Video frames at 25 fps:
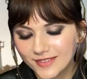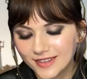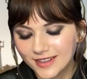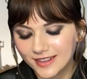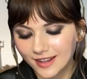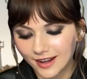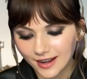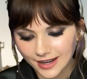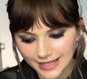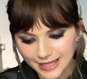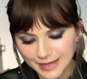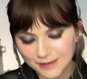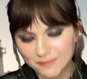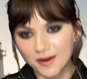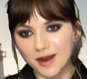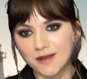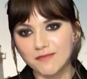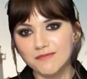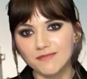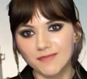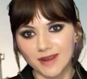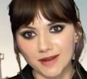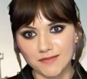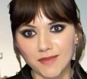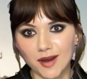luckily, my,
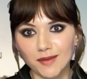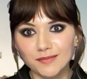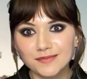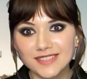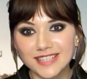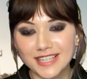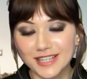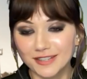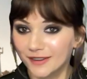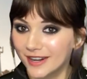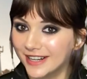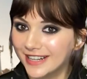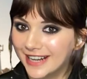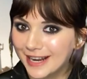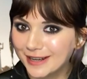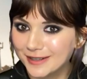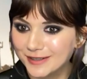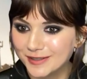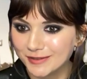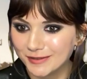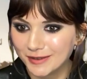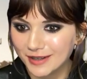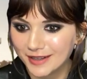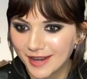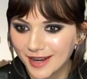my mum's here right now,
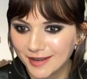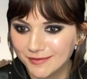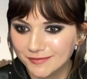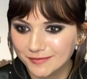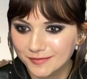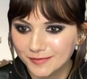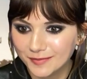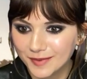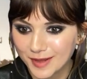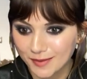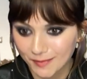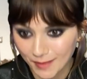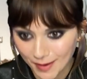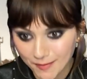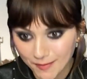so I, am with my